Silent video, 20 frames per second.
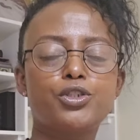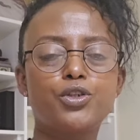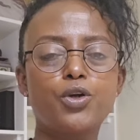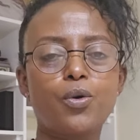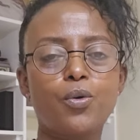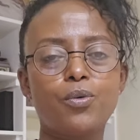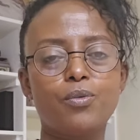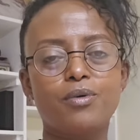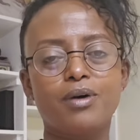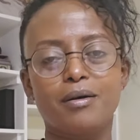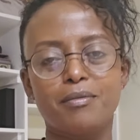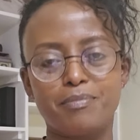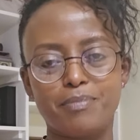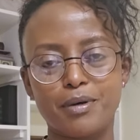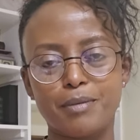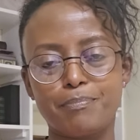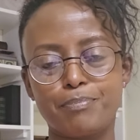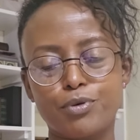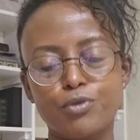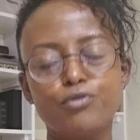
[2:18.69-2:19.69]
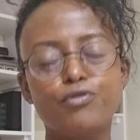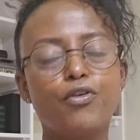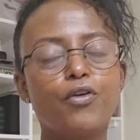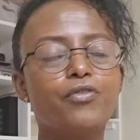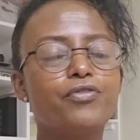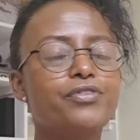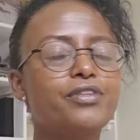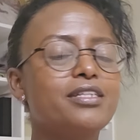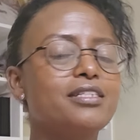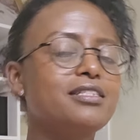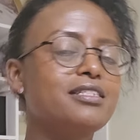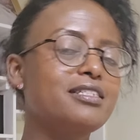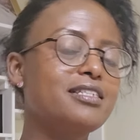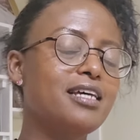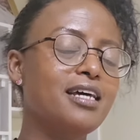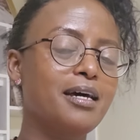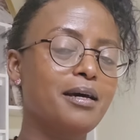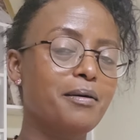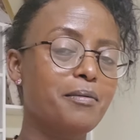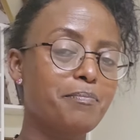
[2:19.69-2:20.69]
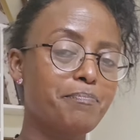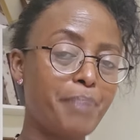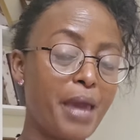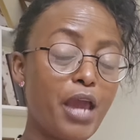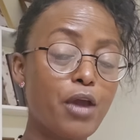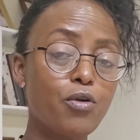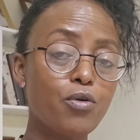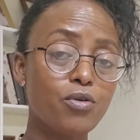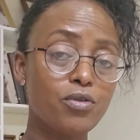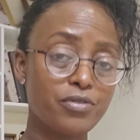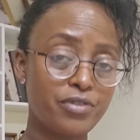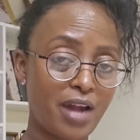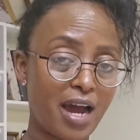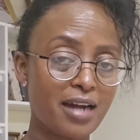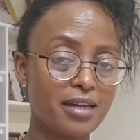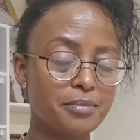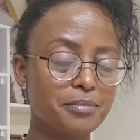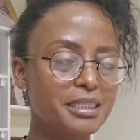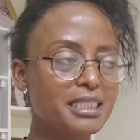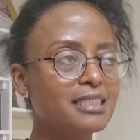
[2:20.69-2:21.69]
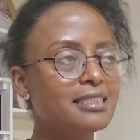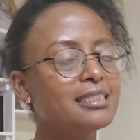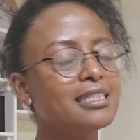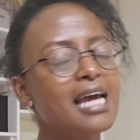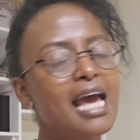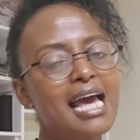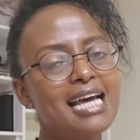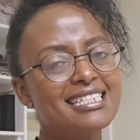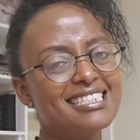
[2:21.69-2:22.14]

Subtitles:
show a proof of this payroll documents.